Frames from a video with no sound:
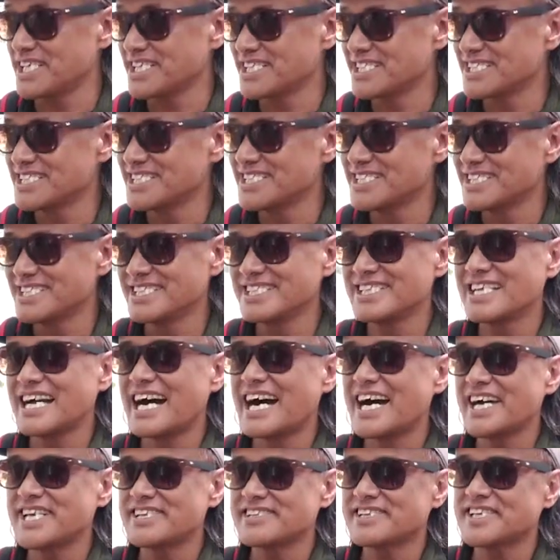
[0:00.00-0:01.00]

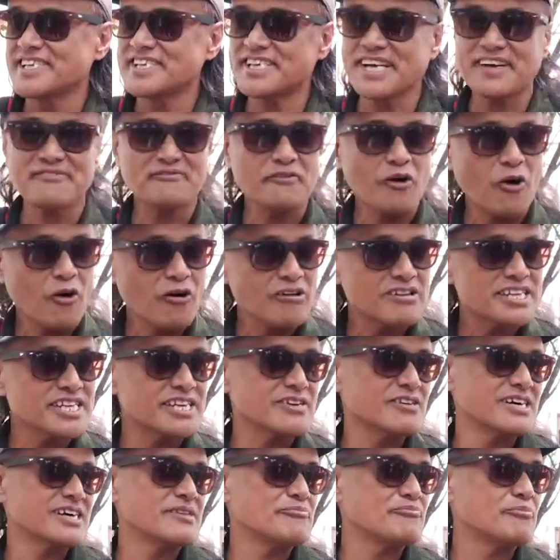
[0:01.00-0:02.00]
Mm-hmm. I derive all
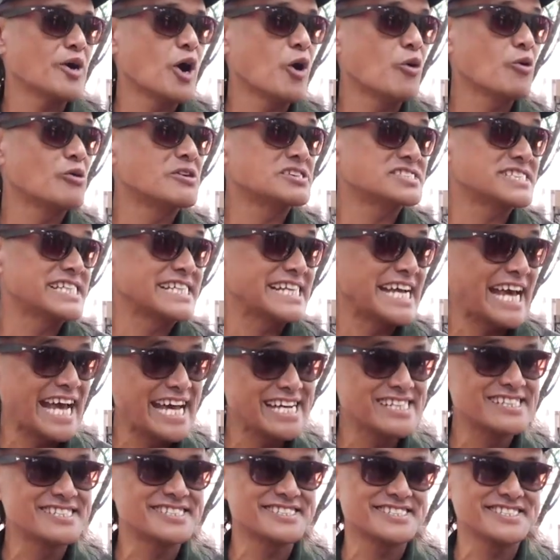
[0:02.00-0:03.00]
the powers and
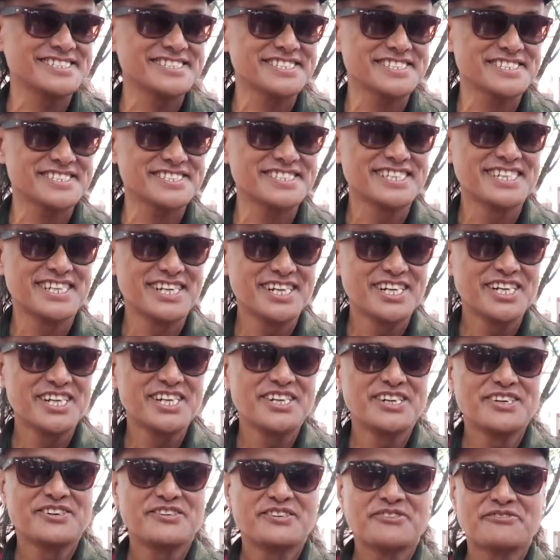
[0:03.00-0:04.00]
energies
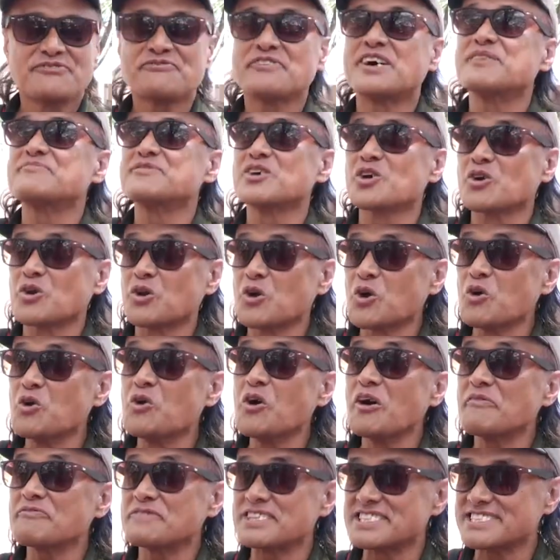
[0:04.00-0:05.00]
from the
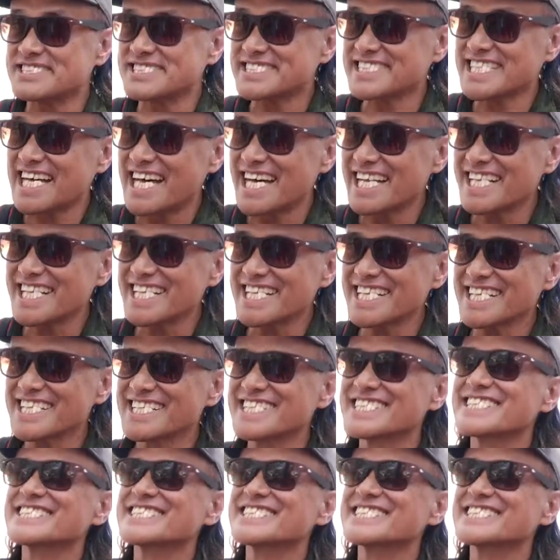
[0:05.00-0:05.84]
glow of the sun,